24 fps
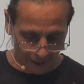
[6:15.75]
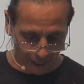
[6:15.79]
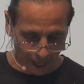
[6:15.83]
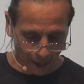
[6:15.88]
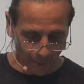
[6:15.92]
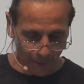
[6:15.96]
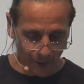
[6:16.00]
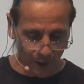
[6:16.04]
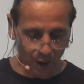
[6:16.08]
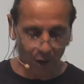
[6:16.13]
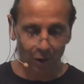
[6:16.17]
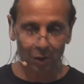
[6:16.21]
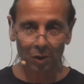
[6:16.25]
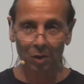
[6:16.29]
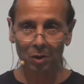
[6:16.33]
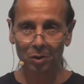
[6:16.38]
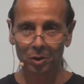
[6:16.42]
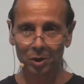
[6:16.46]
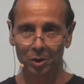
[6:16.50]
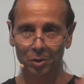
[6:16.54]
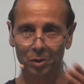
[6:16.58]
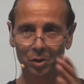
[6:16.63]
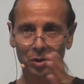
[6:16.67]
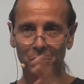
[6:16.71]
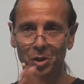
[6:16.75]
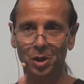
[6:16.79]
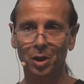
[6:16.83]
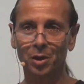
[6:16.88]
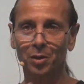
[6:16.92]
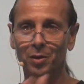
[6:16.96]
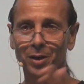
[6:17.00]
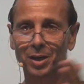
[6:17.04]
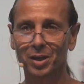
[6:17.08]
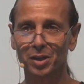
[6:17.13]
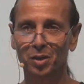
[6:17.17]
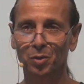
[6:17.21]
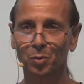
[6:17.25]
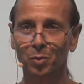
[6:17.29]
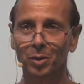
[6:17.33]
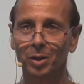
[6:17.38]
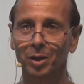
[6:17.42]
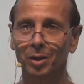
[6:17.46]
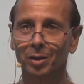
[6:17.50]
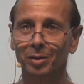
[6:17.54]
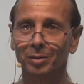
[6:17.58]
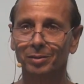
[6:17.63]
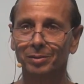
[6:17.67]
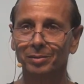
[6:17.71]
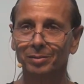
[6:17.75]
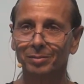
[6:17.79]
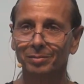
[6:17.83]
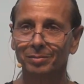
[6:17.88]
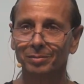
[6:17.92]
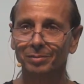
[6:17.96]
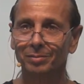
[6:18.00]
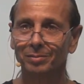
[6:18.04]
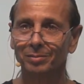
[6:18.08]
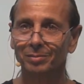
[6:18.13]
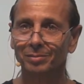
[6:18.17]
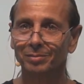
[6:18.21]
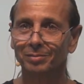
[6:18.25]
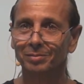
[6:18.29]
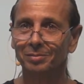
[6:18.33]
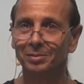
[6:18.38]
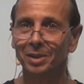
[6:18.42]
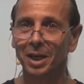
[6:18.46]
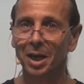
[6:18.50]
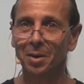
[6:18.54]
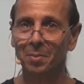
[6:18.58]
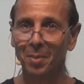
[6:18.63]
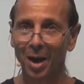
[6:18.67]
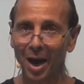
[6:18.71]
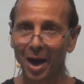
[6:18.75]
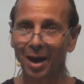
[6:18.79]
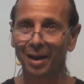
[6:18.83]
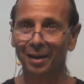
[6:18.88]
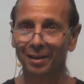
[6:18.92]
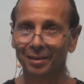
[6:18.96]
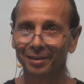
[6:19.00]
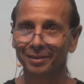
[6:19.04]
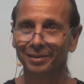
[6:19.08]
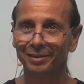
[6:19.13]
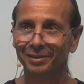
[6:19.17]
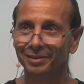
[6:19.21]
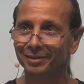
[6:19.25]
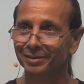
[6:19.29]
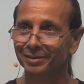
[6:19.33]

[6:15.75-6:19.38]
How many of y'all know your desire has a will? Amen.